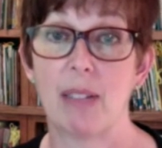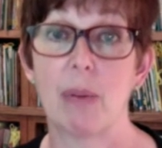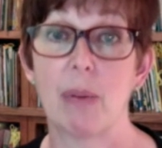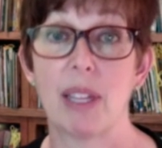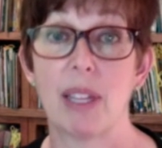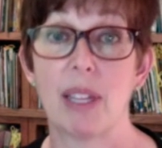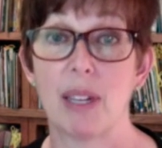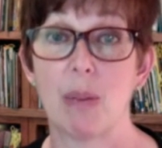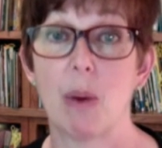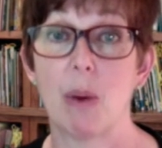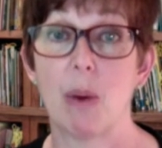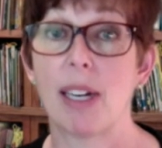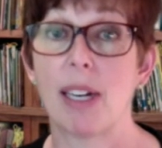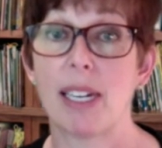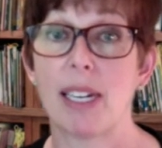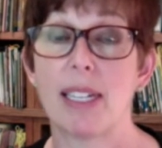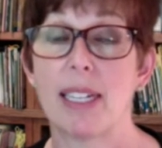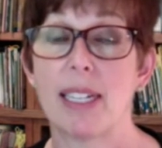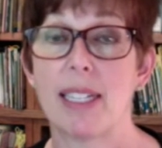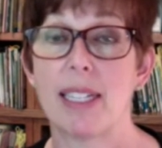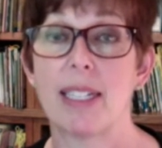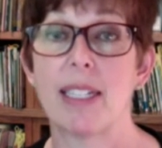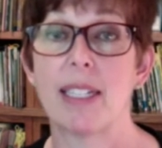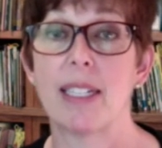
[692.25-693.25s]
within walking
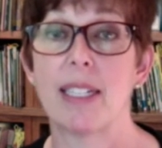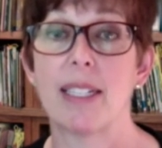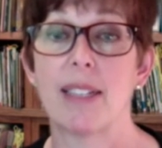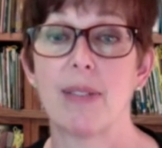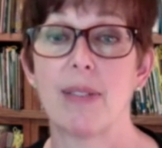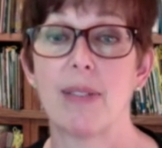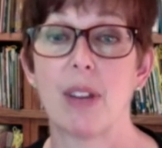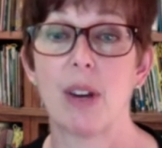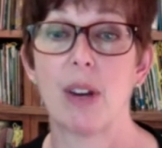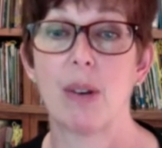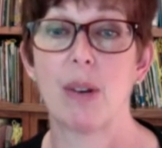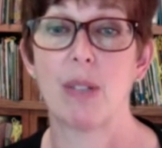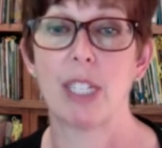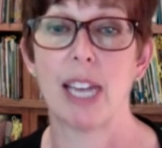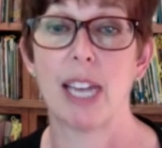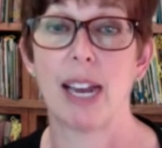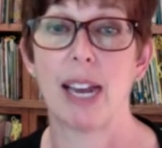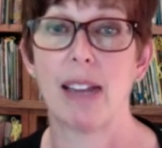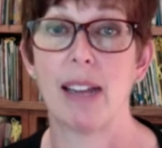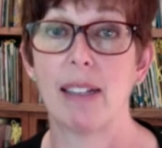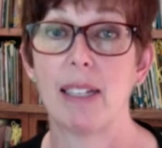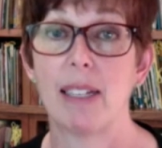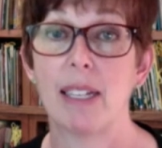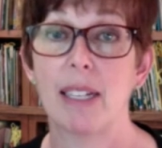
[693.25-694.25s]
distance of the
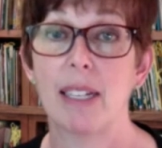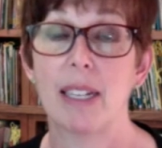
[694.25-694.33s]
hotel.